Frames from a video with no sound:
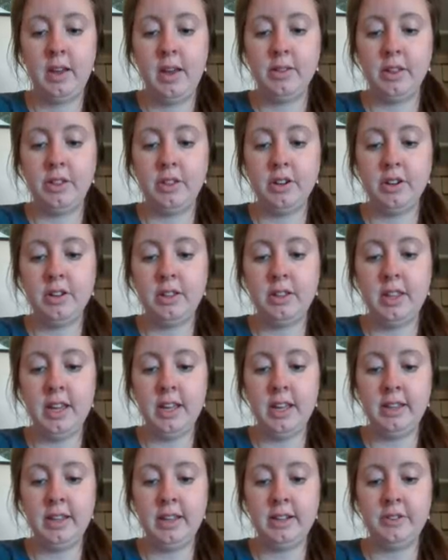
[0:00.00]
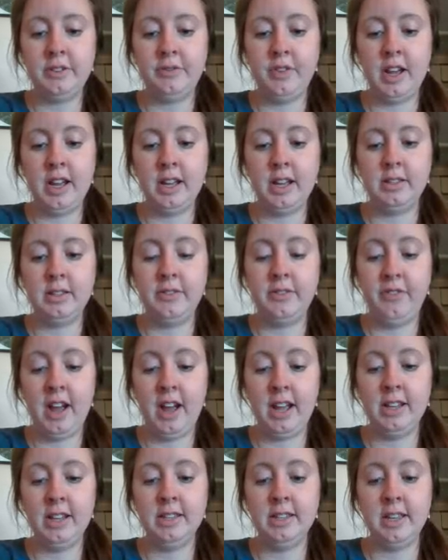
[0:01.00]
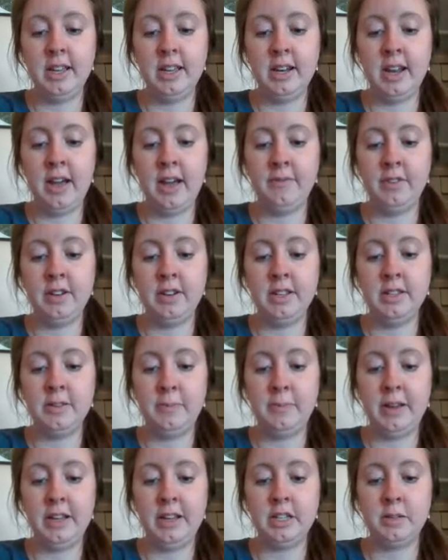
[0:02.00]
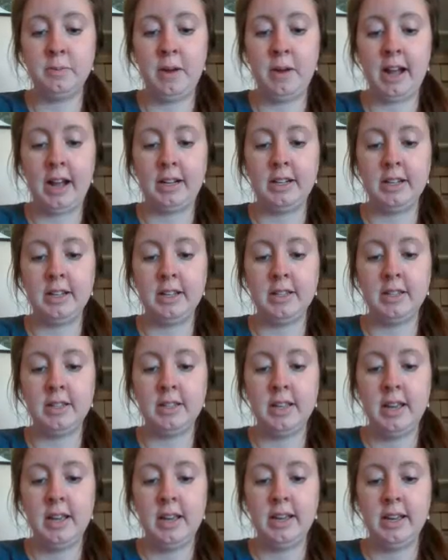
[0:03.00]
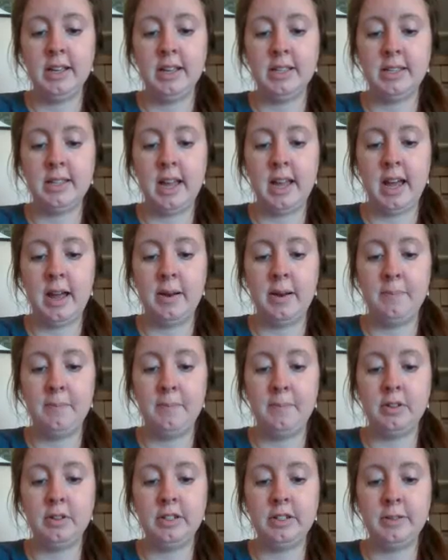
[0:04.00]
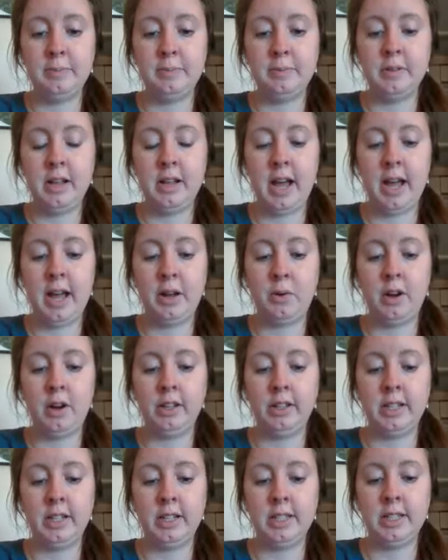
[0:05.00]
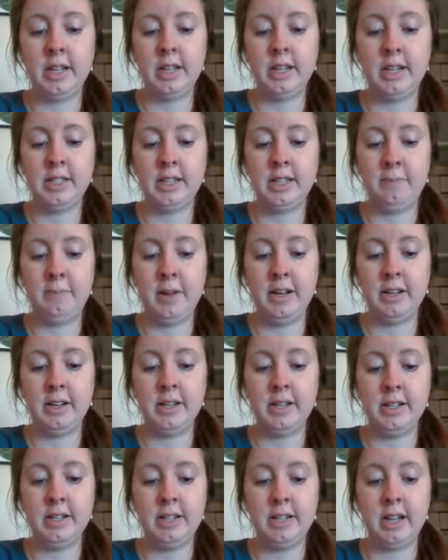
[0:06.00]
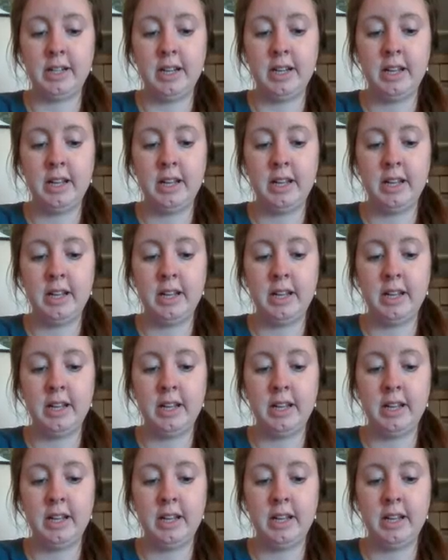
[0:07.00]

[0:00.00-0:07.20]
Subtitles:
The third thing that defines an evidence-based practice is that multiple high-quality studies have been conducted.